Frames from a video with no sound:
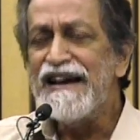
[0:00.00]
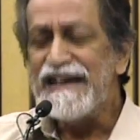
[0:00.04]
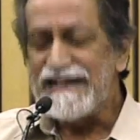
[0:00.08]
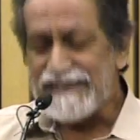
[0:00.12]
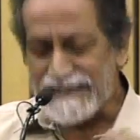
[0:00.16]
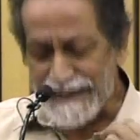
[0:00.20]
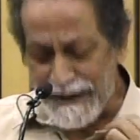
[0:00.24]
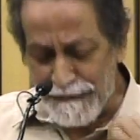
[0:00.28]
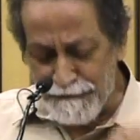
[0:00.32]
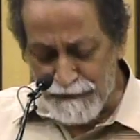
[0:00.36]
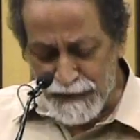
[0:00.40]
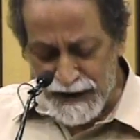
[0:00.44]

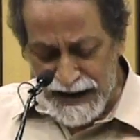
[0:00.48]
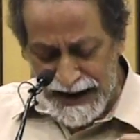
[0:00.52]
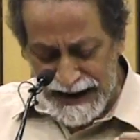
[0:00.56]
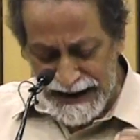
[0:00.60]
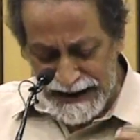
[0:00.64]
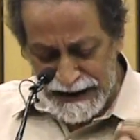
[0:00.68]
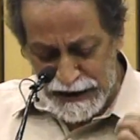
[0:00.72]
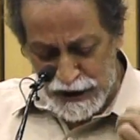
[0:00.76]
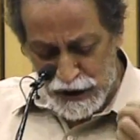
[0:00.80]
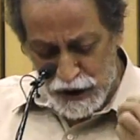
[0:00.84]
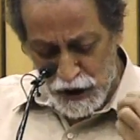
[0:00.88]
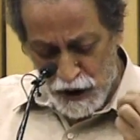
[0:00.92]
some
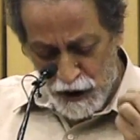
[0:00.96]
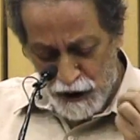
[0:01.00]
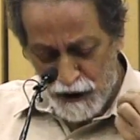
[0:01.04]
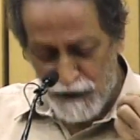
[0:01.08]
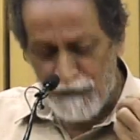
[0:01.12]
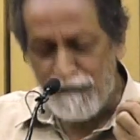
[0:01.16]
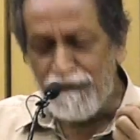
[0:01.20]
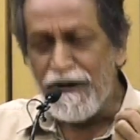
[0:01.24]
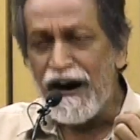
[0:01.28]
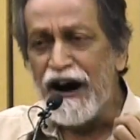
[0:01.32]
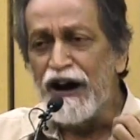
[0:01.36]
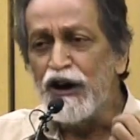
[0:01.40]
kind
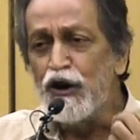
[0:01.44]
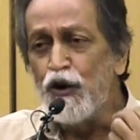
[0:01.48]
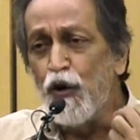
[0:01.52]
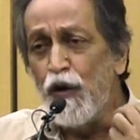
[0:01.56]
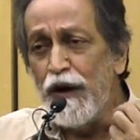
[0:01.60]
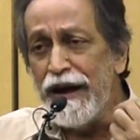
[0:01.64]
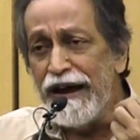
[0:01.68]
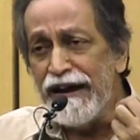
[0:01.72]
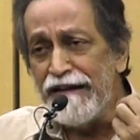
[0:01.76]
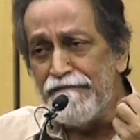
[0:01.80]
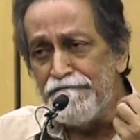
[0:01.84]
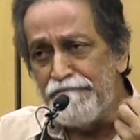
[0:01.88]
of a
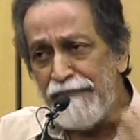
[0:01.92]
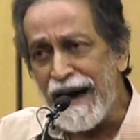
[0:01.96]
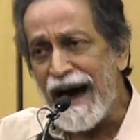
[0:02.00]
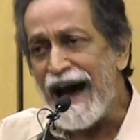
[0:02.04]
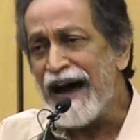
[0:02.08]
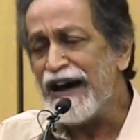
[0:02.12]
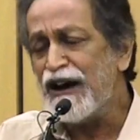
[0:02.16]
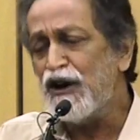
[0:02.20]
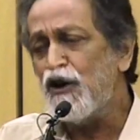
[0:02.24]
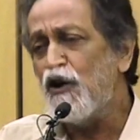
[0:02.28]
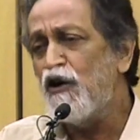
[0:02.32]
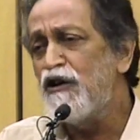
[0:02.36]
going
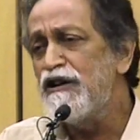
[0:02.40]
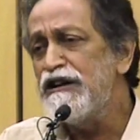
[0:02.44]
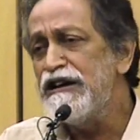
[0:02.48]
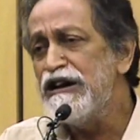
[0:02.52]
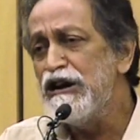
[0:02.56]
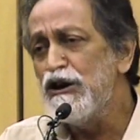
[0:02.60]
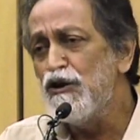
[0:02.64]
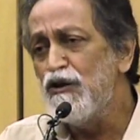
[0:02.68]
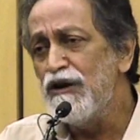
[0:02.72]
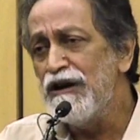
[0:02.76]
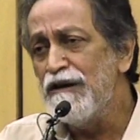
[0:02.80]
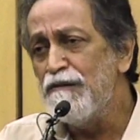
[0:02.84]
back on
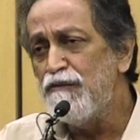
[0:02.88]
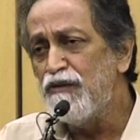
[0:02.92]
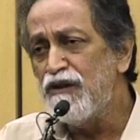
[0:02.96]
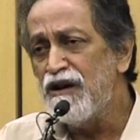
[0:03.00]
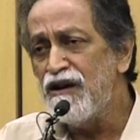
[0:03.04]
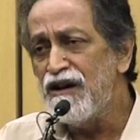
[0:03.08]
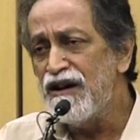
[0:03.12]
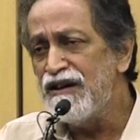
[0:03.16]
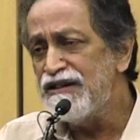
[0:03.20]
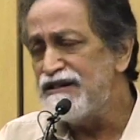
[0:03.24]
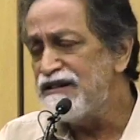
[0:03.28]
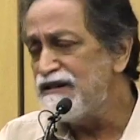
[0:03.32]

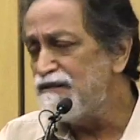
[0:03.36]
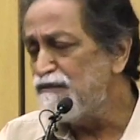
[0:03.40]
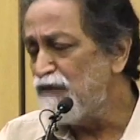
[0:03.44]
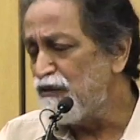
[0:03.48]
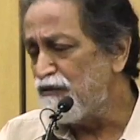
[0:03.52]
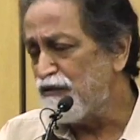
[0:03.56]
neoliberalism,